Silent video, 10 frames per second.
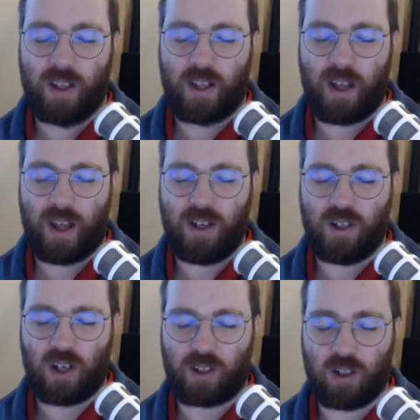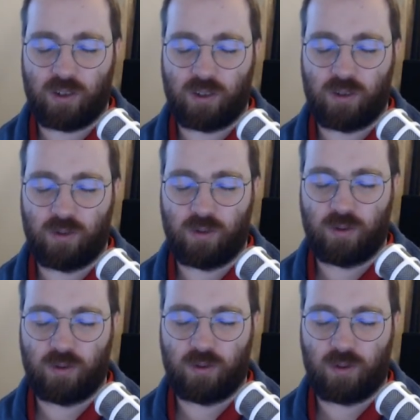I
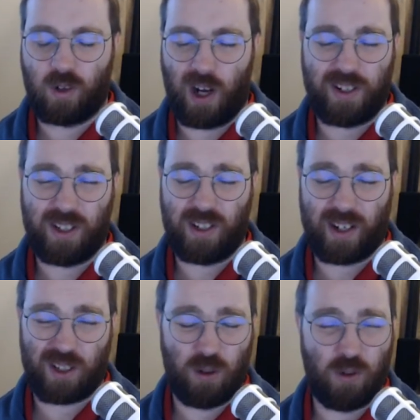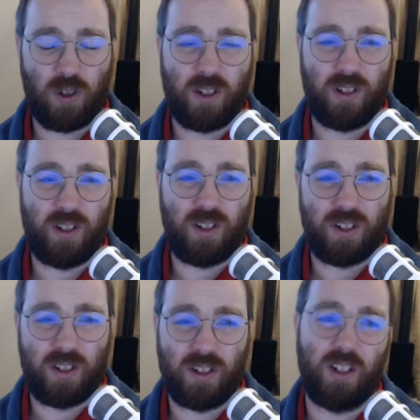did like 2/3 of the
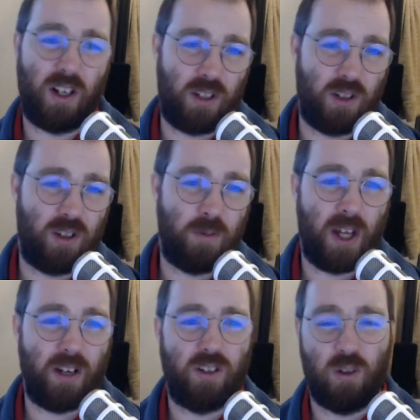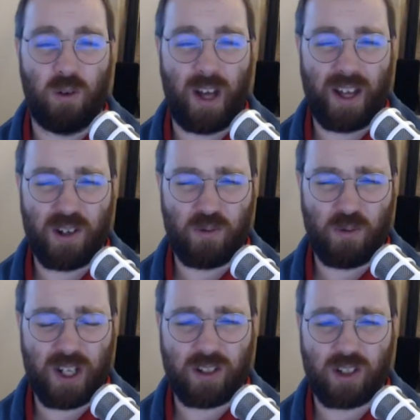distance that I used to be able to do, and it
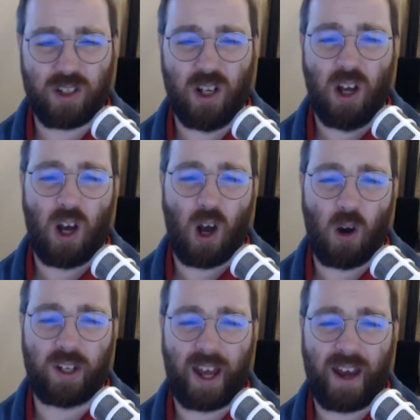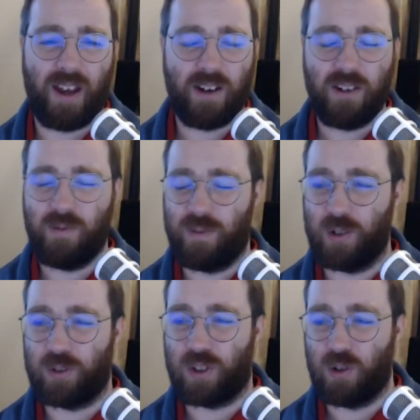went okay. I didn't
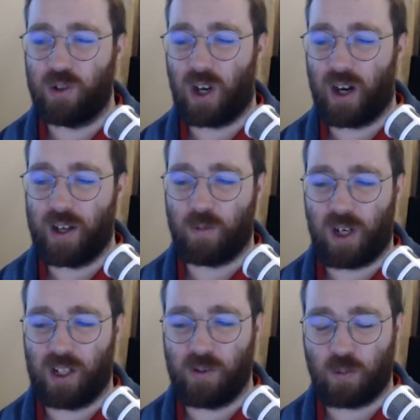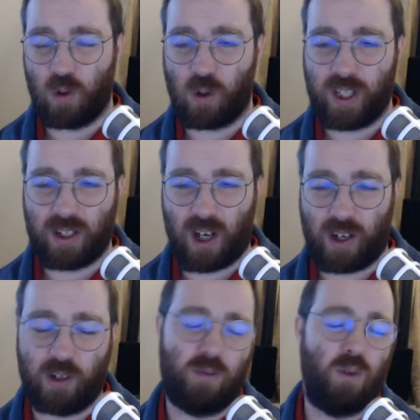feel too tired while I was walking. I
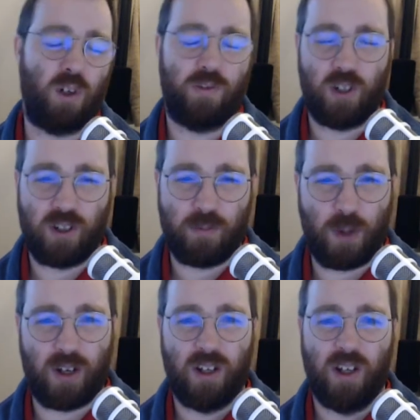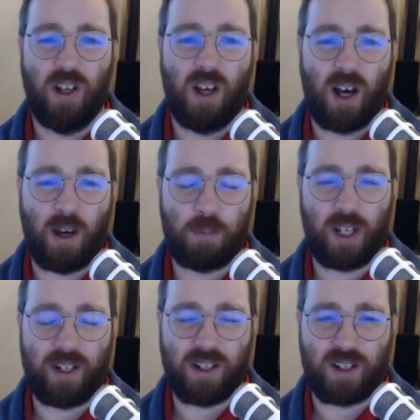could have walked further, but I
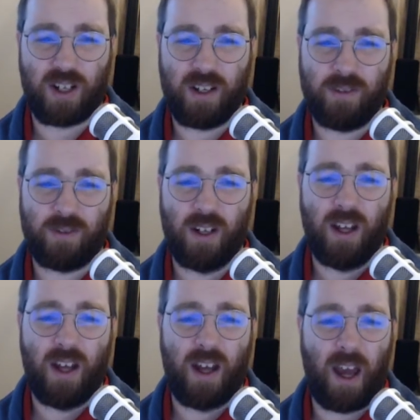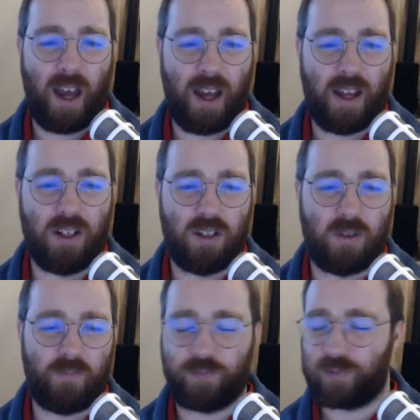played it safe. And
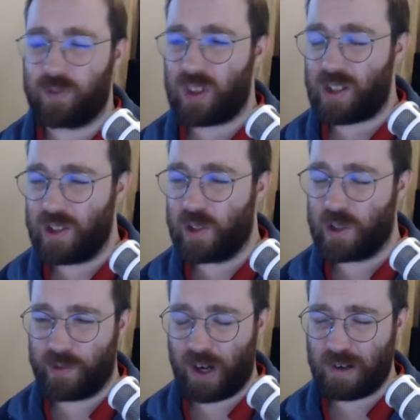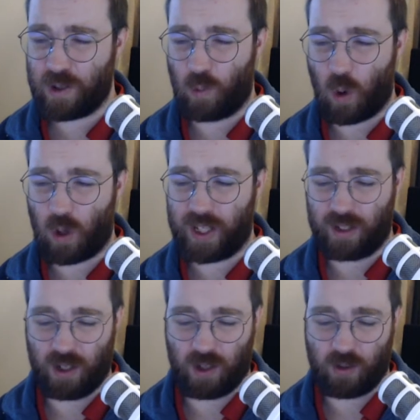so as far as walking
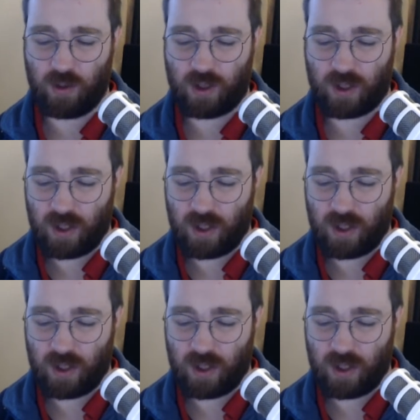goes,